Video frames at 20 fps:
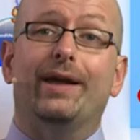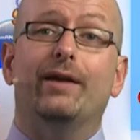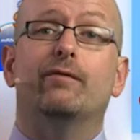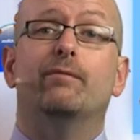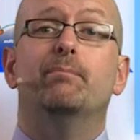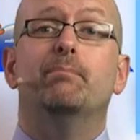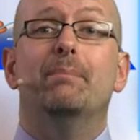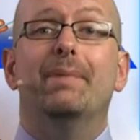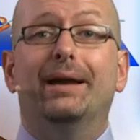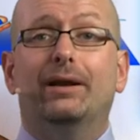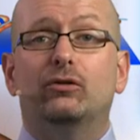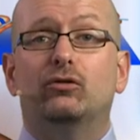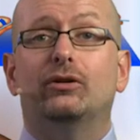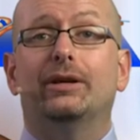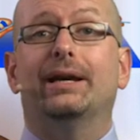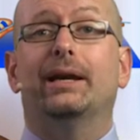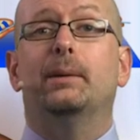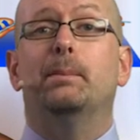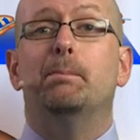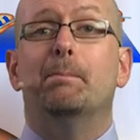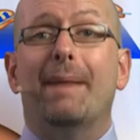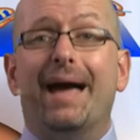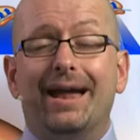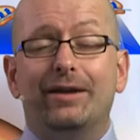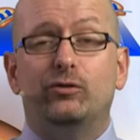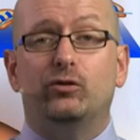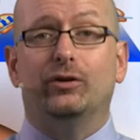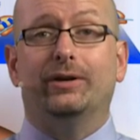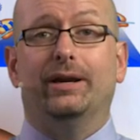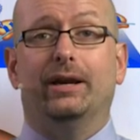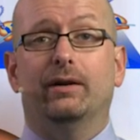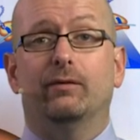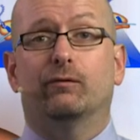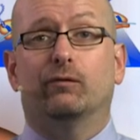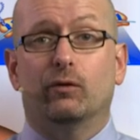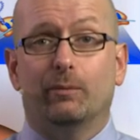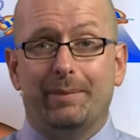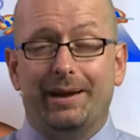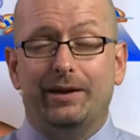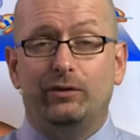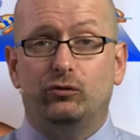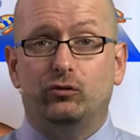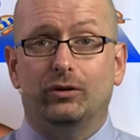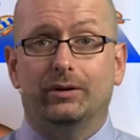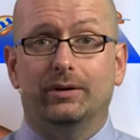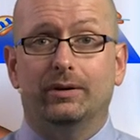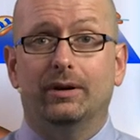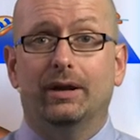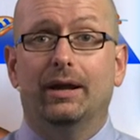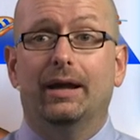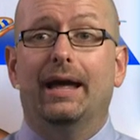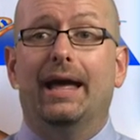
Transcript: of mixing and matching information,